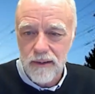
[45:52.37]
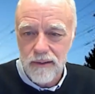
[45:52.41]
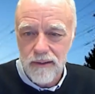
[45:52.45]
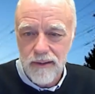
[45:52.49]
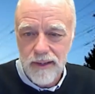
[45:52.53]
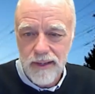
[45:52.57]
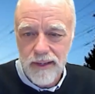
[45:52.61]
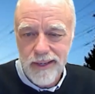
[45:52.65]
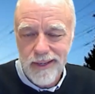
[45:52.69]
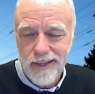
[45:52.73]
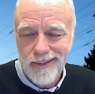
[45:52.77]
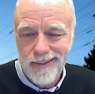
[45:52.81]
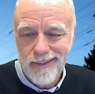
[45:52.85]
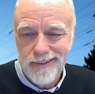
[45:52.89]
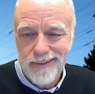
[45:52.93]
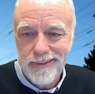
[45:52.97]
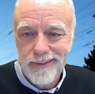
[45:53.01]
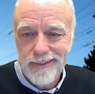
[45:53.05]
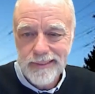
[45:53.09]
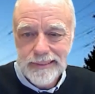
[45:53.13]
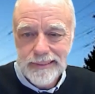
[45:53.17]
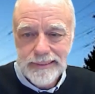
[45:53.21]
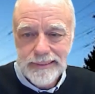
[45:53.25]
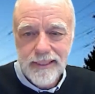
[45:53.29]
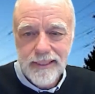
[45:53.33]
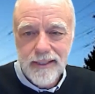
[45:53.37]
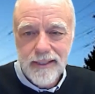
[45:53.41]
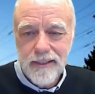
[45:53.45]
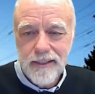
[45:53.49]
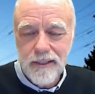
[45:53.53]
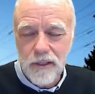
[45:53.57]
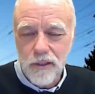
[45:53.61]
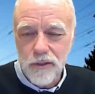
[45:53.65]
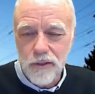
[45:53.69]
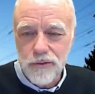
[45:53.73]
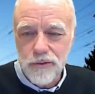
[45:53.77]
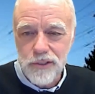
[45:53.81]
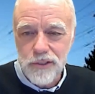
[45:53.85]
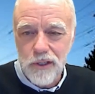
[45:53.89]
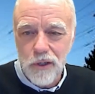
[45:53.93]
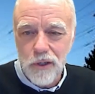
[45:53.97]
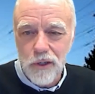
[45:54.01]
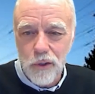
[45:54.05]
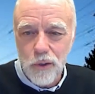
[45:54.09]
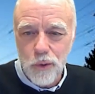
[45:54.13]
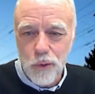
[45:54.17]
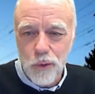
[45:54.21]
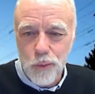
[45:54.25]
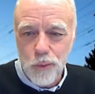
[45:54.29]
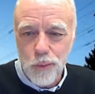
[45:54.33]
And, you know,
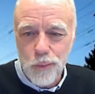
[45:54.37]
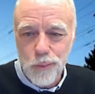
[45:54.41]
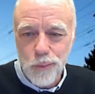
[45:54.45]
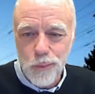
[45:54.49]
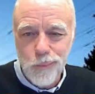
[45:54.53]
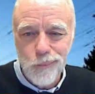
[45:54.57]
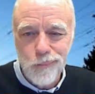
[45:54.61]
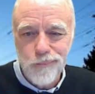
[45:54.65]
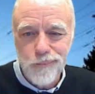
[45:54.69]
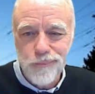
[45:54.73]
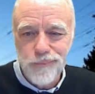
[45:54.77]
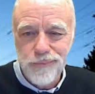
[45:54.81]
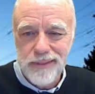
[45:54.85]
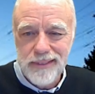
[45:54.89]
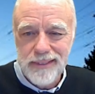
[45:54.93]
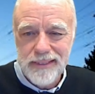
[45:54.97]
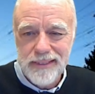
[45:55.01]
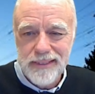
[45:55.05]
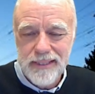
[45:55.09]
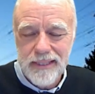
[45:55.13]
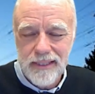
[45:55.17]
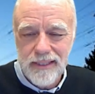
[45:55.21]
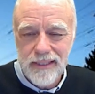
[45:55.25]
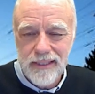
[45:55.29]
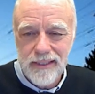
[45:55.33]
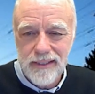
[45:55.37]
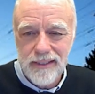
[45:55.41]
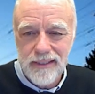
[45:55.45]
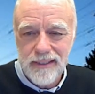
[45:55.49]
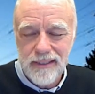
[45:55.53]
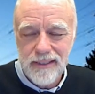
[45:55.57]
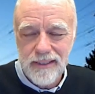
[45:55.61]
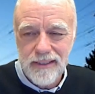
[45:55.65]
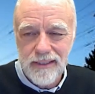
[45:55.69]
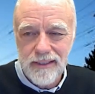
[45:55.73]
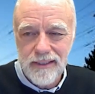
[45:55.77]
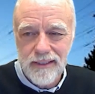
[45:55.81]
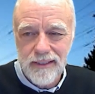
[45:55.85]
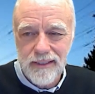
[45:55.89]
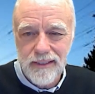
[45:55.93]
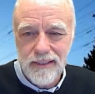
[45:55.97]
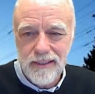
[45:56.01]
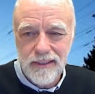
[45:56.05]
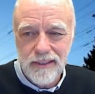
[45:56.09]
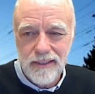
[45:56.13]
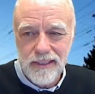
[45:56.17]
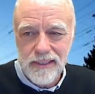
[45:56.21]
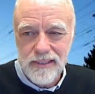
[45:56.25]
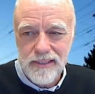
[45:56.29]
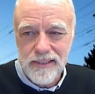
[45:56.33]
so the, at
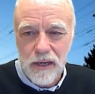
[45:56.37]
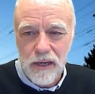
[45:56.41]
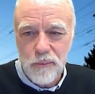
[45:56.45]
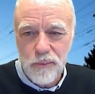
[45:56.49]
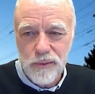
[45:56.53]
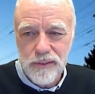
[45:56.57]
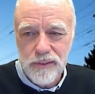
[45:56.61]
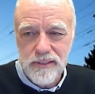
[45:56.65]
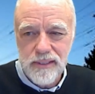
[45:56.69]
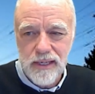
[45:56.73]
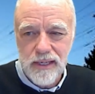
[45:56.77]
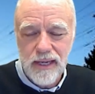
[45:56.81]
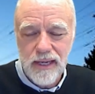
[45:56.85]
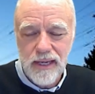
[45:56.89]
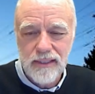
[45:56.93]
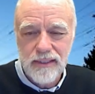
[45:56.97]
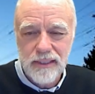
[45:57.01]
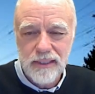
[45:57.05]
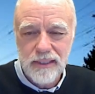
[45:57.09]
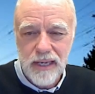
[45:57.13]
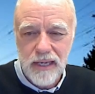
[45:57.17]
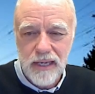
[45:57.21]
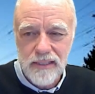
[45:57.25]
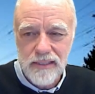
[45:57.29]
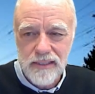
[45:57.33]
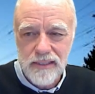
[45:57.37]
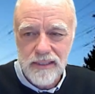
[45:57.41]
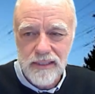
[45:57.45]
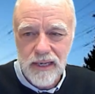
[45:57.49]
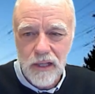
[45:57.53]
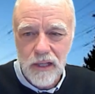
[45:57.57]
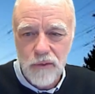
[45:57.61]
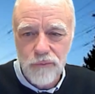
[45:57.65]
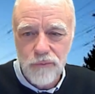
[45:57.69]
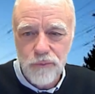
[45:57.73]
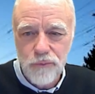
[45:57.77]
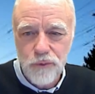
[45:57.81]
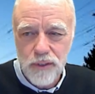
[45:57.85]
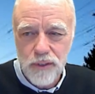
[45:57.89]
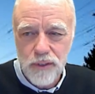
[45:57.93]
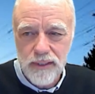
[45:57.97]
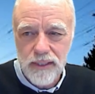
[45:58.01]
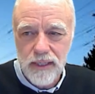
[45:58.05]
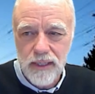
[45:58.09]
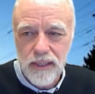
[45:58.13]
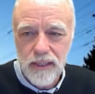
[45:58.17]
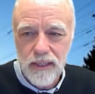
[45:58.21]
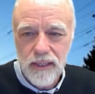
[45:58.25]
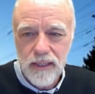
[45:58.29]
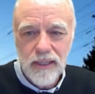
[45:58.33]
least I would say in the case of
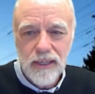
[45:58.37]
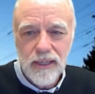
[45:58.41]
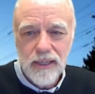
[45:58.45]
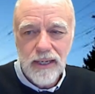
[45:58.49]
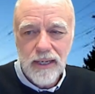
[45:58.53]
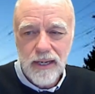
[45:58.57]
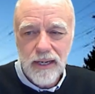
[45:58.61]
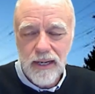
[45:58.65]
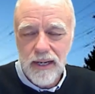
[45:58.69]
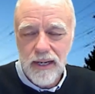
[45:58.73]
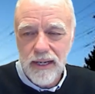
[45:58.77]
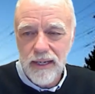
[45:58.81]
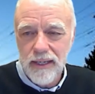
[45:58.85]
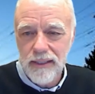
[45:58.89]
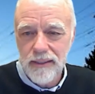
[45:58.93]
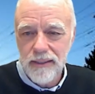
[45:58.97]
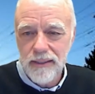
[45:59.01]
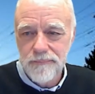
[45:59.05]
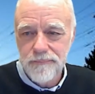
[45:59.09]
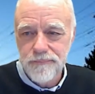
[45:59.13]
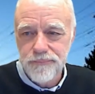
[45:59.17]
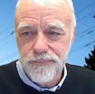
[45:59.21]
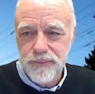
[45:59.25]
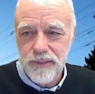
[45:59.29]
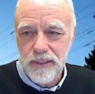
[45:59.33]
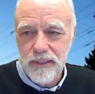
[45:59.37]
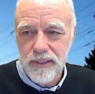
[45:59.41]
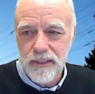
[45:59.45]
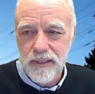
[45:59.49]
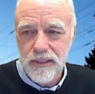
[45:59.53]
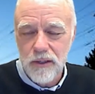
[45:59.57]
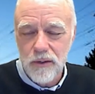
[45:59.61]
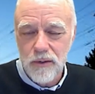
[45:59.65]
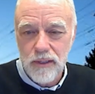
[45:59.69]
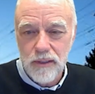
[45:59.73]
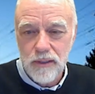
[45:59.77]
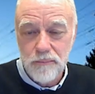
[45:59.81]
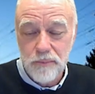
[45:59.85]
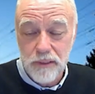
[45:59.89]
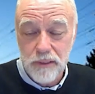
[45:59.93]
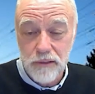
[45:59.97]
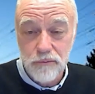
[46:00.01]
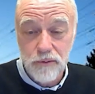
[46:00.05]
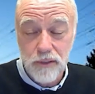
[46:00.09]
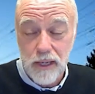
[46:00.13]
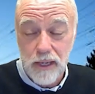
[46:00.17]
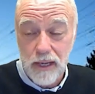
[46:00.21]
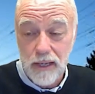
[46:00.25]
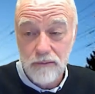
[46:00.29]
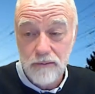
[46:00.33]
California, um, you know, it'd be,
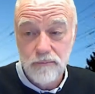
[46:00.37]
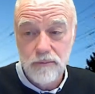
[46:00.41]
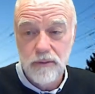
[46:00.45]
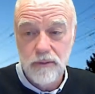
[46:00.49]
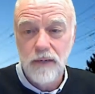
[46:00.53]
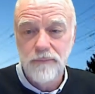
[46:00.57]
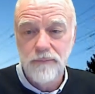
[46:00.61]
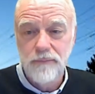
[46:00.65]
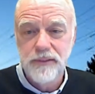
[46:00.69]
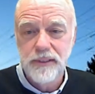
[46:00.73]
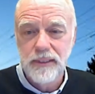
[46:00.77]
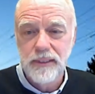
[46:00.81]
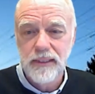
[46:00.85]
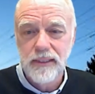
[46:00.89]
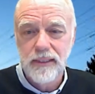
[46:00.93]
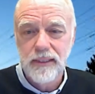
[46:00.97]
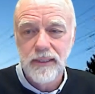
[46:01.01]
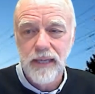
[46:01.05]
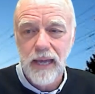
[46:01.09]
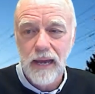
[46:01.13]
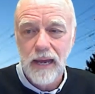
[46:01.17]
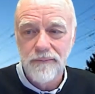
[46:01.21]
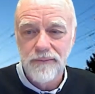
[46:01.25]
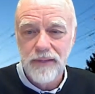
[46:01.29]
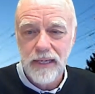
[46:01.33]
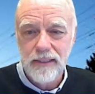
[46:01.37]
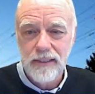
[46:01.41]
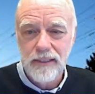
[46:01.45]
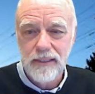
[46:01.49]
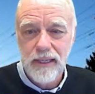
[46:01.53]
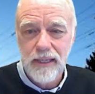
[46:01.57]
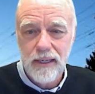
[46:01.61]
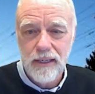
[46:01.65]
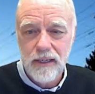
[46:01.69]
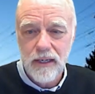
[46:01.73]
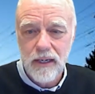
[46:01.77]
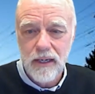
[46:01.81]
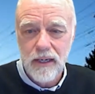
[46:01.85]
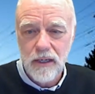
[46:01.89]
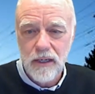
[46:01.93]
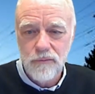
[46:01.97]
I'd love to have that data.